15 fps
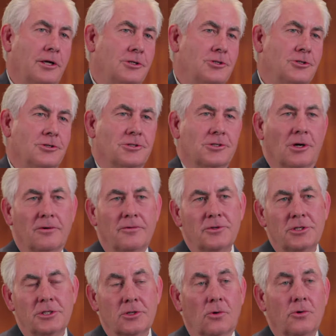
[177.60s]
and shape
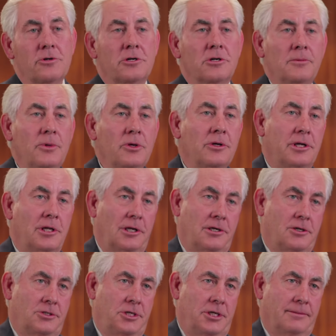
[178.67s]
them
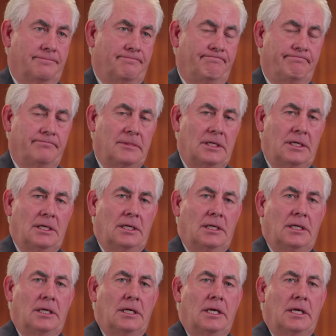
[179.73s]
to be as successful